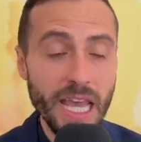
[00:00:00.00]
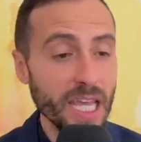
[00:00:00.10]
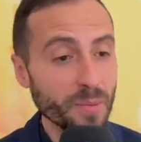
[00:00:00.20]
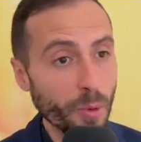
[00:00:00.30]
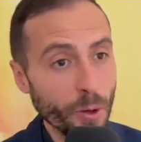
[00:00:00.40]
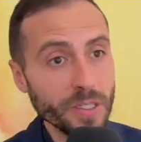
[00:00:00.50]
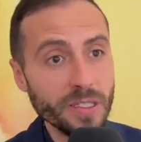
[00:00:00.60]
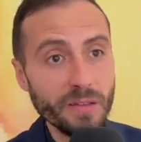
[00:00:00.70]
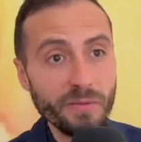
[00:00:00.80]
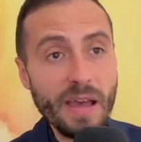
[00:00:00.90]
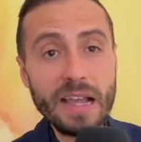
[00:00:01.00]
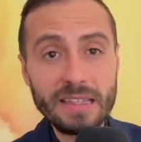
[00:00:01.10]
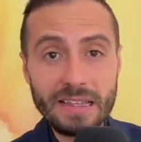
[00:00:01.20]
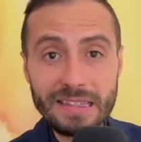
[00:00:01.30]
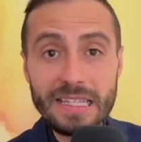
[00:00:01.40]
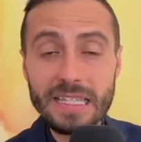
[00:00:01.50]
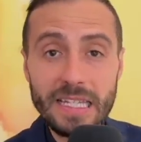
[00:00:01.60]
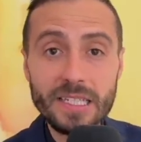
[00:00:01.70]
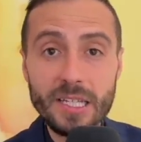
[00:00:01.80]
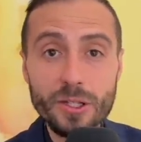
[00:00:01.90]
It points to the fact that this
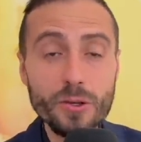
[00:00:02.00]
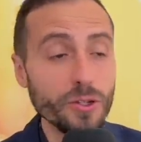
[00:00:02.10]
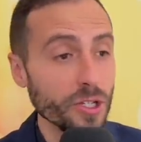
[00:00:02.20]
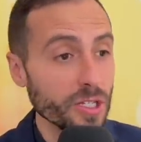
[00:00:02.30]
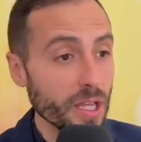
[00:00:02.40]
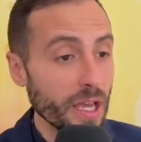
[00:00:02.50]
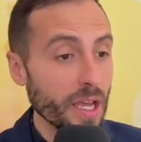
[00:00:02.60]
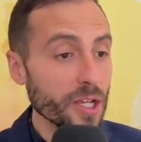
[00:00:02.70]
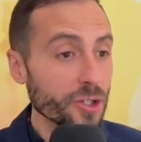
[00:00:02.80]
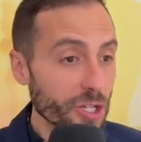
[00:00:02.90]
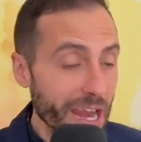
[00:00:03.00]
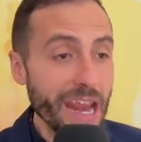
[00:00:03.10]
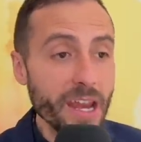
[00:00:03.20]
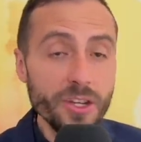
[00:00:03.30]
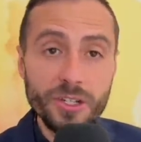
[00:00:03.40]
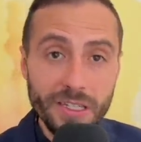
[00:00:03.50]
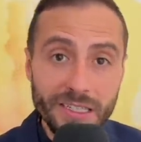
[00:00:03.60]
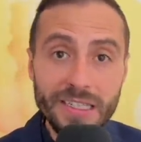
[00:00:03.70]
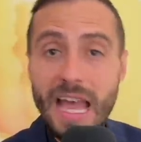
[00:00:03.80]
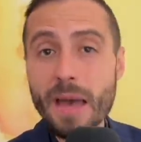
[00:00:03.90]
institution changed the
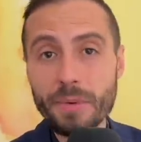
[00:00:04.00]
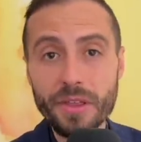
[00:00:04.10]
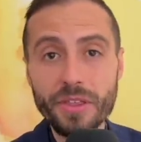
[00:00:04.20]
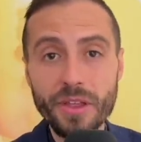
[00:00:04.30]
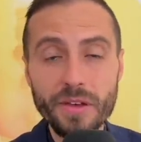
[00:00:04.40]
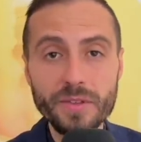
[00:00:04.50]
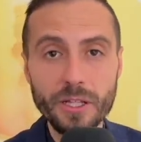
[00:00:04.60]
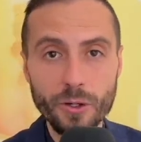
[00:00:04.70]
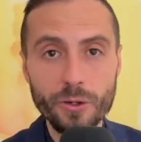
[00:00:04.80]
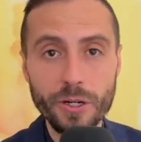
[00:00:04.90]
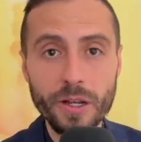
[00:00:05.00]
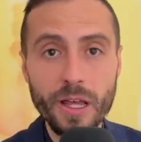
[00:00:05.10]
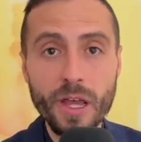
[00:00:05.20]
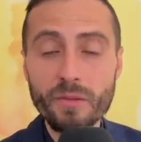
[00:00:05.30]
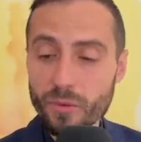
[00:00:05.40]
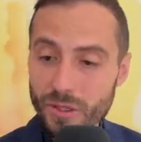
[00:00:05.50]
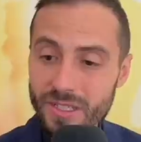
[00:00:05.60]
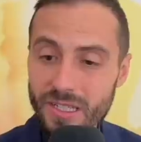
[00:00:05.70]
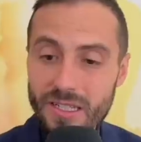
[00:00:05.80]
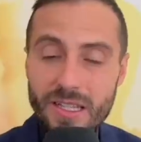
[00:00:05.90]
Sabbath of the Lord for
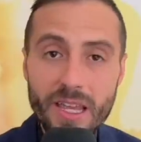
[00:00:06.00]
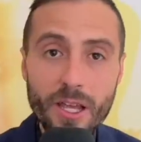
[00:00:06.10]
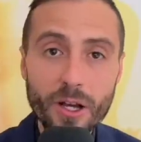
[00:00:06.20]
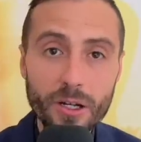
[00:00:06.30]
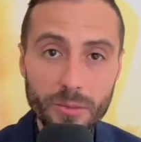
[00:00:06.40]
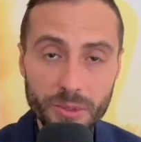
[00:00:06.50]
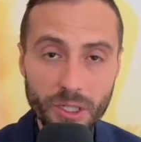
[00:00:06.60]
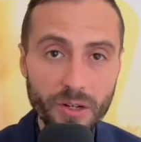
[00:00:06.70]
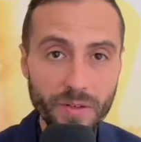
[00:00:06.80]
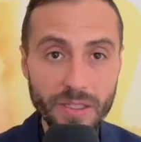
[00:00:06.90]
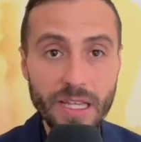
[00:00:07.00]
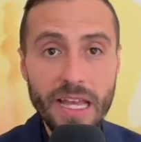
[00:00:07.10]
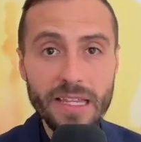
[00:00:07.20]
Sunday observance,